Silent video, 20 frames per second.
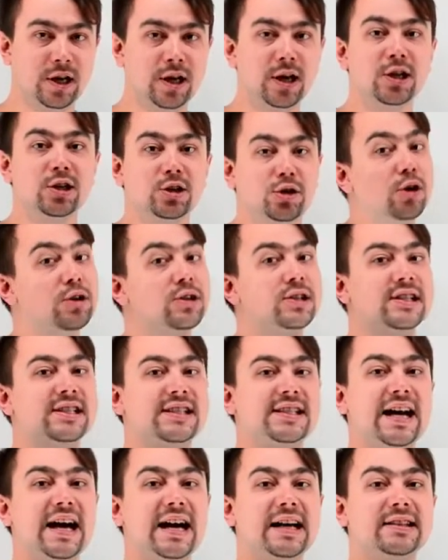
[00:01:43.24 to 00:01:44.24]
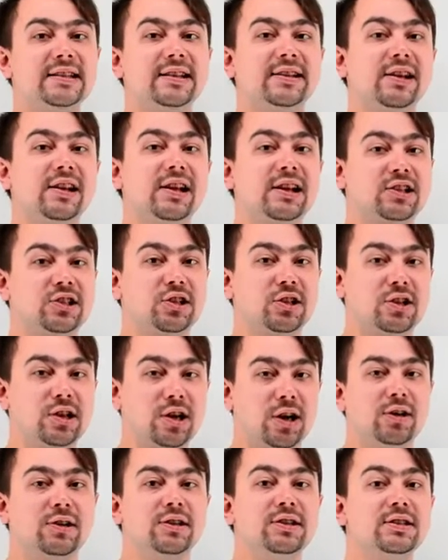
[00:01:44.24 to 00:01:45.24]
To understand an electric
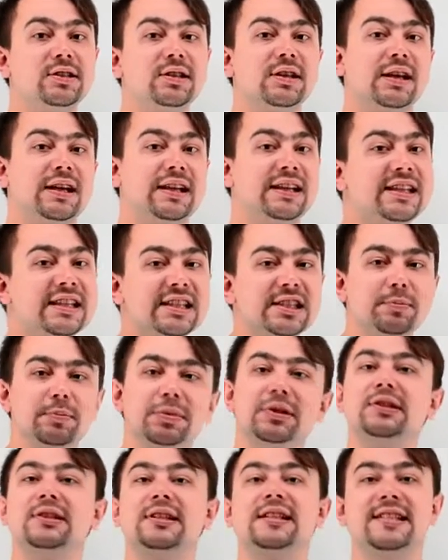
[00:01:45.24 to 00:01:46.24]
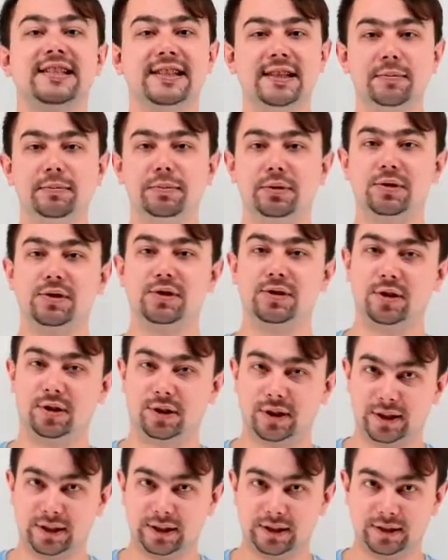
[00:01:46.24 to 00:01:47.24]
current, let's build a simple
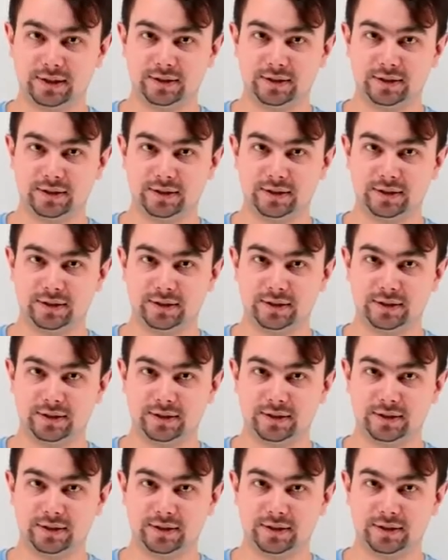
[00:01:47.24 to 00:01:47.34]
circuit.